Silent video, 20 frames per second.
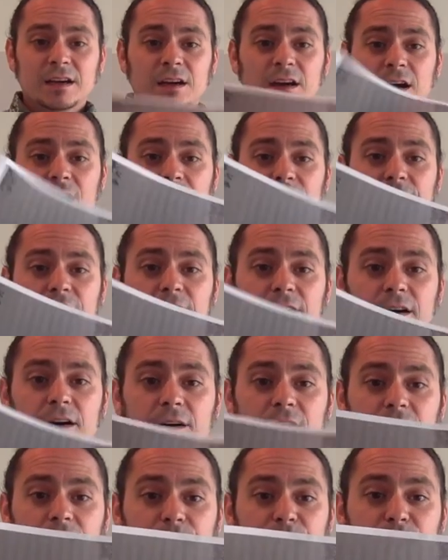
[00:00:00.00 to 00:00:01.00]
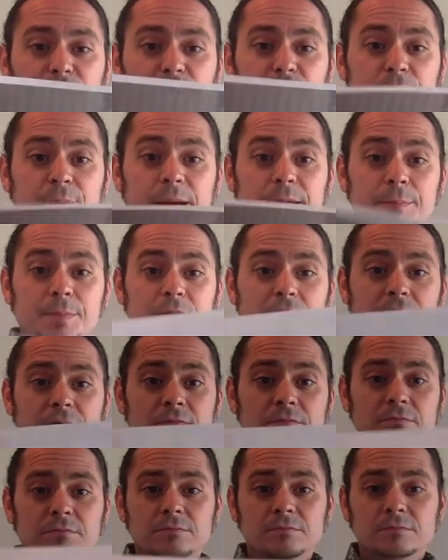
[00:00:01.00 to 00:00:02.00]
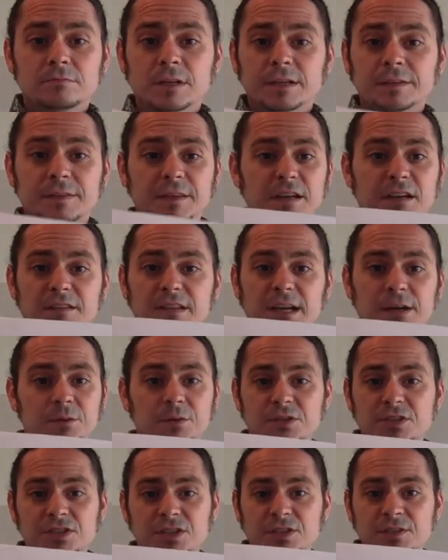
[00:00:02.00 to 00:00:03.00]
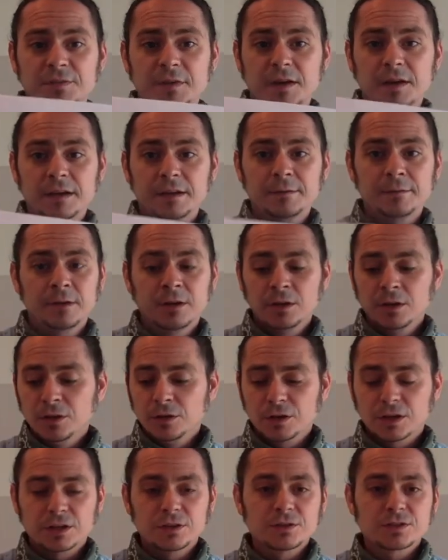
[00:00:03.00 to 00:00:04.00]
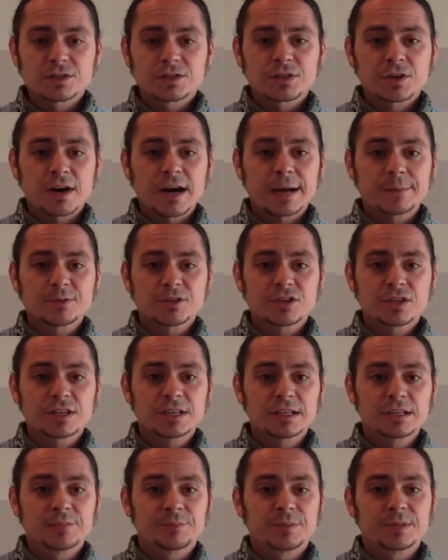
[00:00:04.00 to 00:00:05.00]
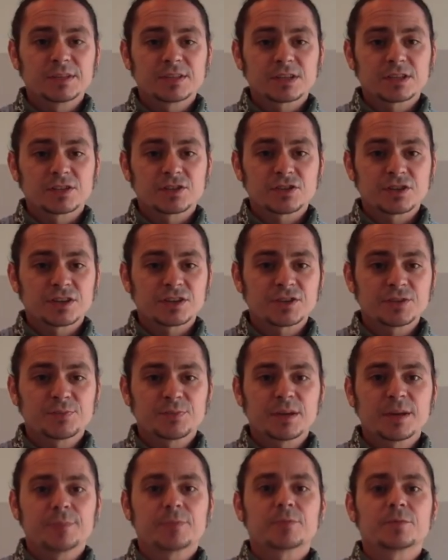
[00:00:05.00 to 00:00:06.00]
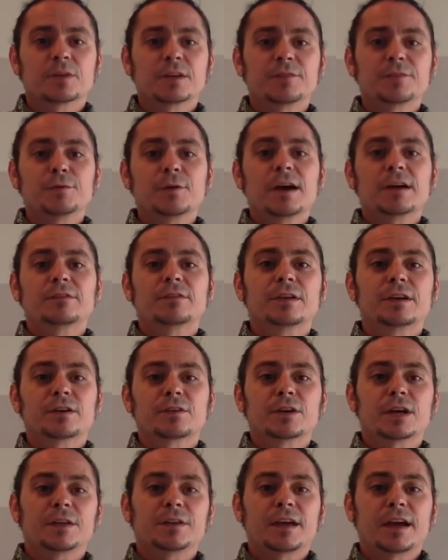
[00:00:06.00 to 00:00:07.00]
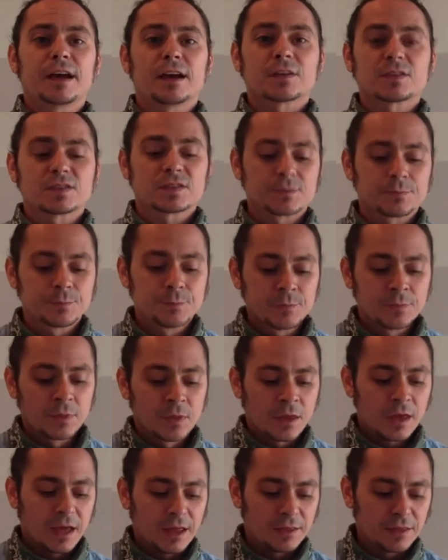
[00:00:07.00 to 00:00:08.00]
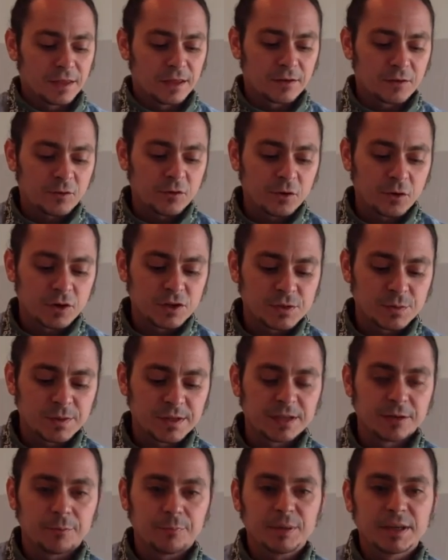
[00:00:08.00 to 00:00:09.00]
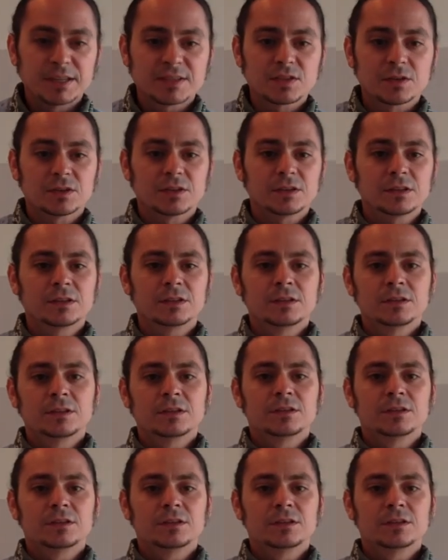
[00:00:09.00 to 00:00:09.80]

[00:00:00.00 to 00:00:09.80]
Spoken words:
of a computer paper right there. That works just fine. You can use a scrap sheet, a piece of construction paper, whatever you have laying around the house. And then, of course, we need a pencil.